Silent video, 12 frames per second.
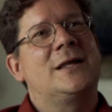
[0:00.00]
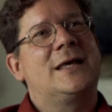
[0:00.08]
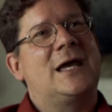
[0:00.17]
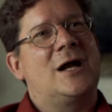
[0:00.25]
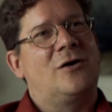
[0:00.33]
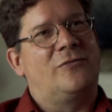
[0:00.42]

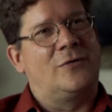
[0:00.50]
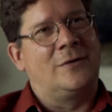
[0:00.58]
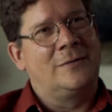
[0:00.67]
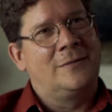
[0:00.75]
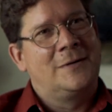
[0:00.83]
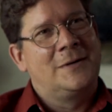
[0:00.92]

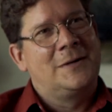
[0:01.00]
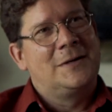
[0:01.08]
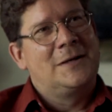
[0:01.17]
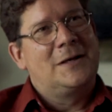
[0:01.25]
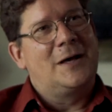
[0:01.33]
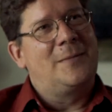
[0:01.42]
careful
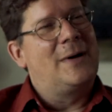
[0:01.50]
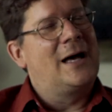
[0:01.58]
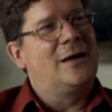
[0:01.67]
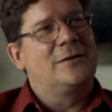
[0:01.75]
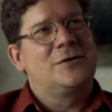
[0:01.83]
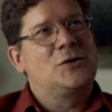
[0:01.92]

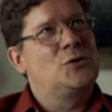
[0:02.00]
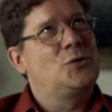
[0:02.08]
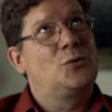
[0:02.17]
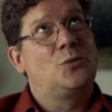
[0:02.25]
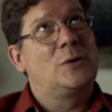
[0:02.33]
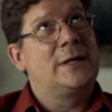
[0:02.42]
about
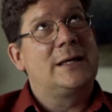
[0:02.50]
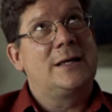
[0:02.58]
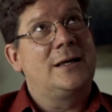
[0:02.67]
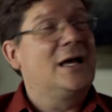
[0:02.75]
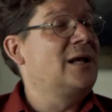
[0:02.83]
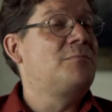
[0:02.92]
who
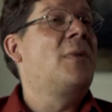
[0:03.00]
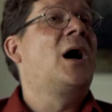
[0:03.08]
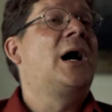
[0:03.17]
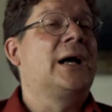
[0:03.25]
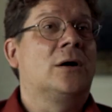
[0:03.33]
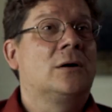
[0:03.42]
we
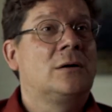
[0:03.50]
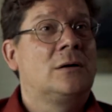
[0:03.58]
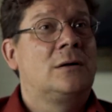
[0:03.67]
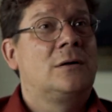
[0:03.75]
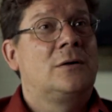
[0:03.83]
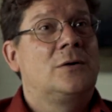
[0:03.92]
admire,
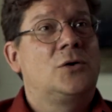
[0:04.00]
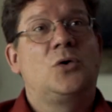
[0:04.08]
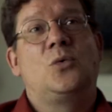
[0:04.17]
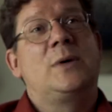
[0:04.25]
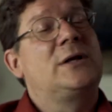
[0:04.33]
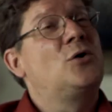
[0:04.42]
who
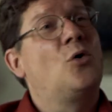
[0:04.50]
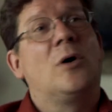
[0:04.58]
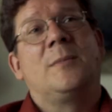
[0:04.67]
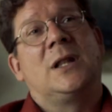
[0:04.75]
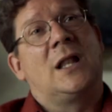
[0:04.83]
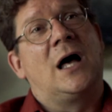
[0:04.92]
we
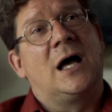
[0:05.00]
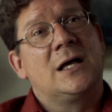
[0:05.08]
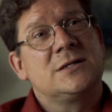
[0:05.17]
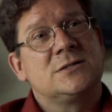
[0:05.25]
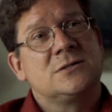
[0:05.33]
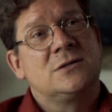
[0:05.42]

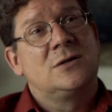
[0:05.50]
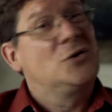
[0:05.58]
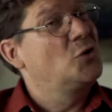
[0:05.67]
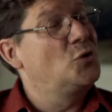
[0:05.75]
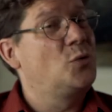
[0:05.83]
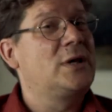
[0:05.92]
normalize,
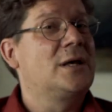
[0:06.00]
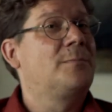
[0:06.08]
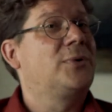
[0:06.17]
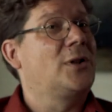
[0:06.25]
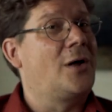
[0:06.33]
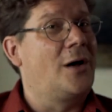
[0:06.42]
who we
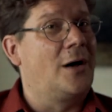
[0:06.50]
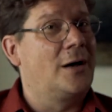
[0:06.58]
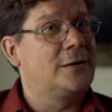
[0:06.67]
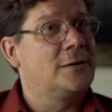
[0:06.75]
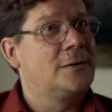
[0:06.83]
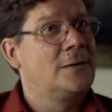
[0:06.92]

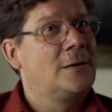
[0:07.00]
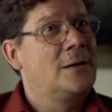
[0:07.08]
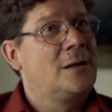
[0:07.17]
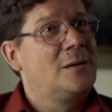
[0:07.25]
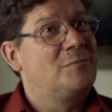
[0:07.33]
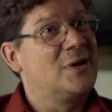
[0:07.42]
applaud,
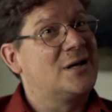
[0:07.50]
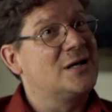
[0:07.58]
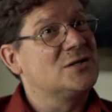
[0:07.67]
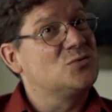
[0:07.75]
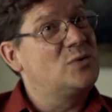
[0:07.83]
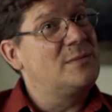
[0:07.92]

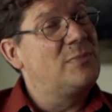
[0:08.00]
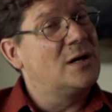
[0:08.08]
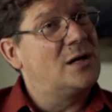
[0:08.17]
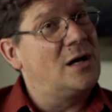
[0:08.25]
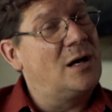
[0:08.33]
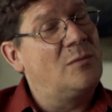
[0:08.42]
because we
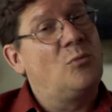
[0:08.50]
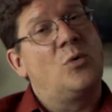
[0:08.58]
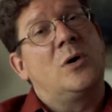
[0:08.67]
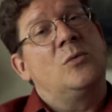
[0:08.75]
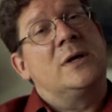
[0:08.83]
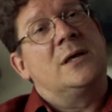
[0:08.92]
become
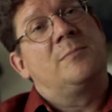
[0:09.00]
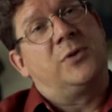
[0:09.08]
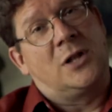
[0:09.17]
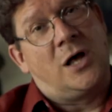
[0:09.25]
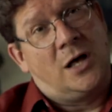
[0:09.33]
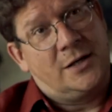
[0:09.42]
what we
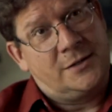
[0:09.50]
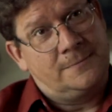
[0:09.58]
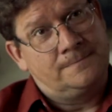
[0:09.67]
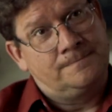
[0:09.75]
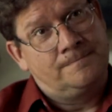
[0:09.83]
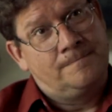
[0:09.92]
applaud.
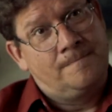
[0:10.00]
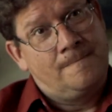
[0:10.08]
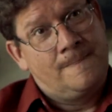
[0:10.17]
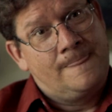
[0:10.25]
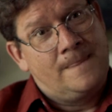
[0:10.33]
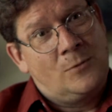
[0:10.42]

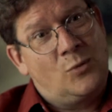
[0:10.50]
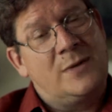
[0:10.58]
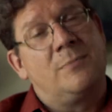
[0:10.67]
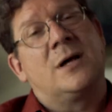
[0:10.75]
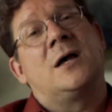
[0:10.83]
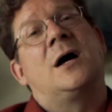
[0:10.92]
We
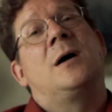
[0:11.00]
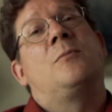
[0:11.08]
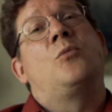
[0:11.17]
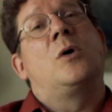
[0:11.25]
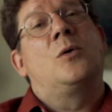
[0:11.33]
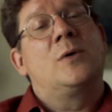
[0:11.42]

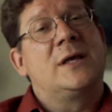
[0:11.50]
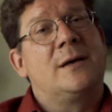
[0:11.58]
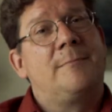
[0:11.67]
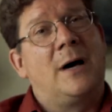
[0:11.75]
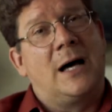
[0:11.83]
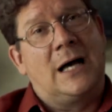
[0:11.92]
become what we
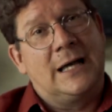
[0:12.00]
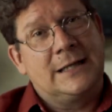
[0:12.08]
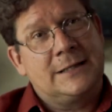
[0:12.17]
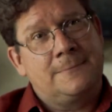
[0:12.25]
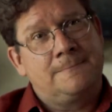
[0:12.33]
abide.